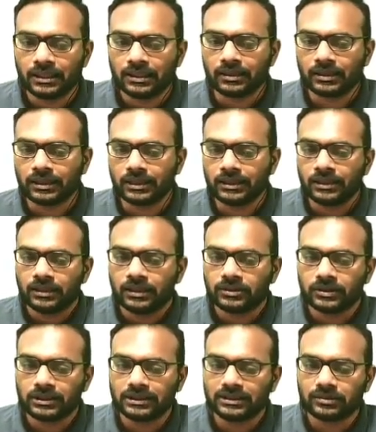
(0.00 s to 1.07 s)
Okay. So,
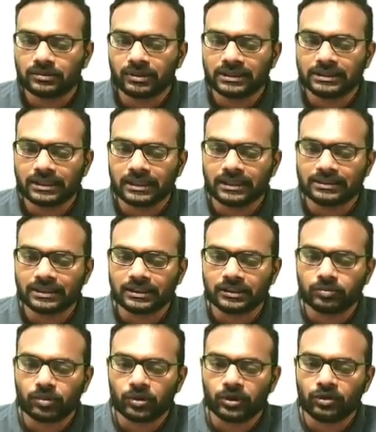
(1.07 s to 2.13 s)
this is basically
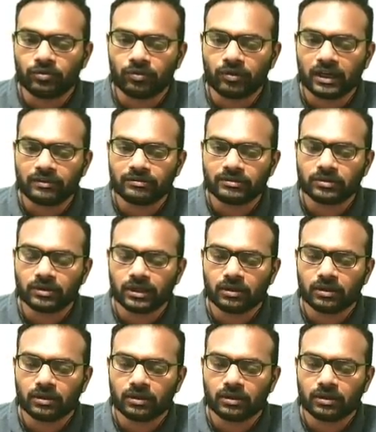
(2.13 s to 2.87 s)
6.5 square